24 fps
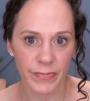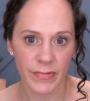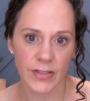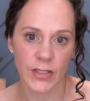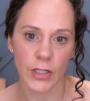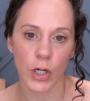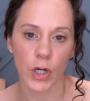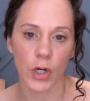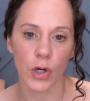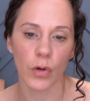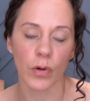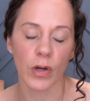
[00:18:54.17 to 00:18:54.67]

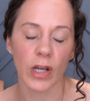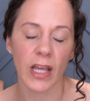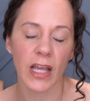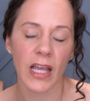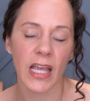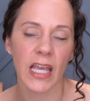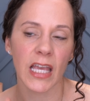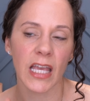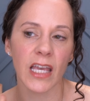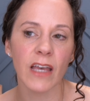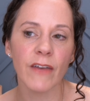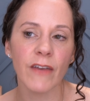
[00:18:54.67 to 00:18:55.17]
So
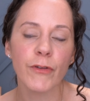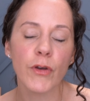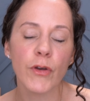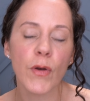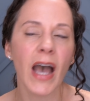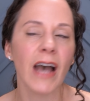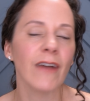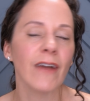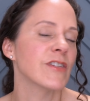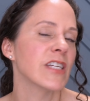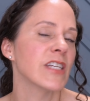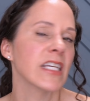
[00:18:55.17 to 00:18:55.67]
if you
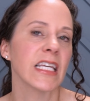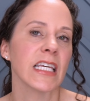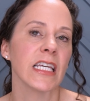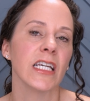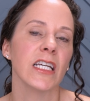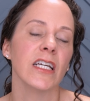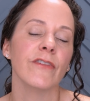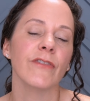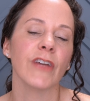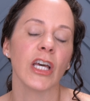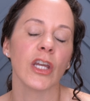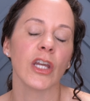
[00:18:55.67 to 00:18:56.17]
have to
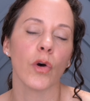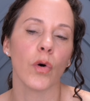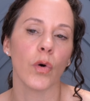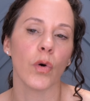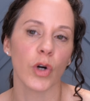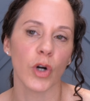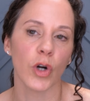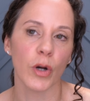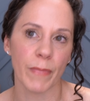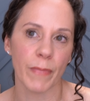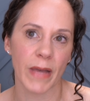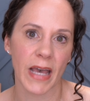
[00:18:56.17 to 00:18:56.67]
give an
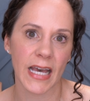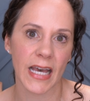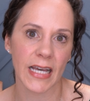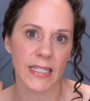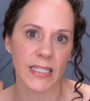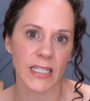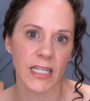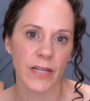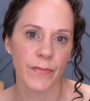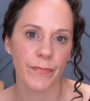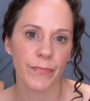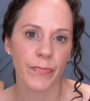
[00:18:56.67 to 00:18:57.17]
oral med